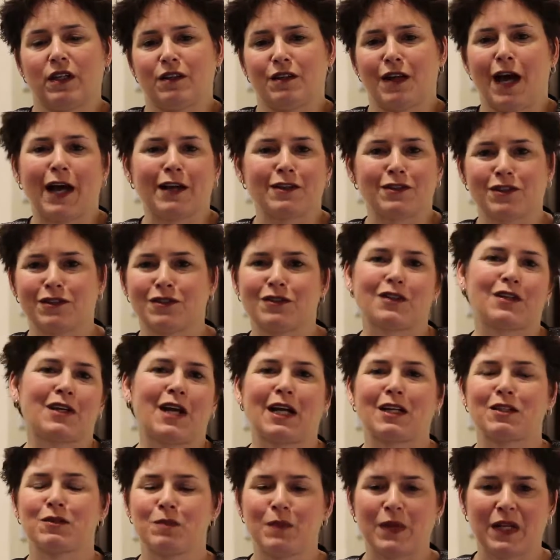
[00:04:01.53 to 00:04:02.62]
not just the
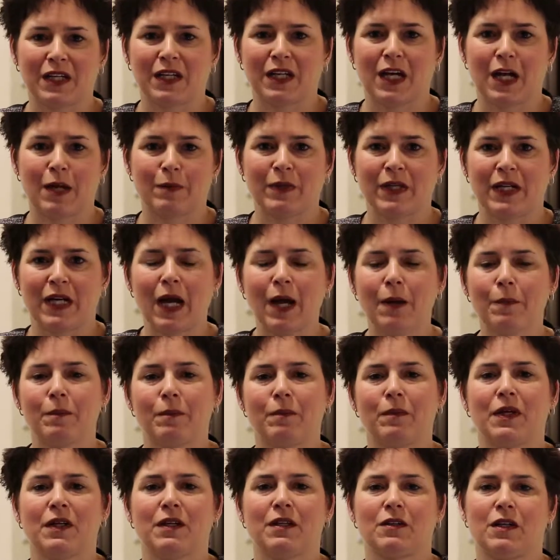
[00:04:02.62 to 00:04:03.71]
next meeting coming up,
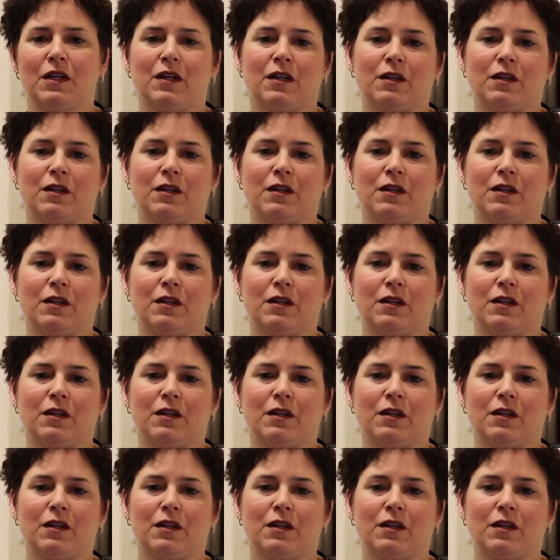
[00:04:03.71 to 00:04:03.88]
but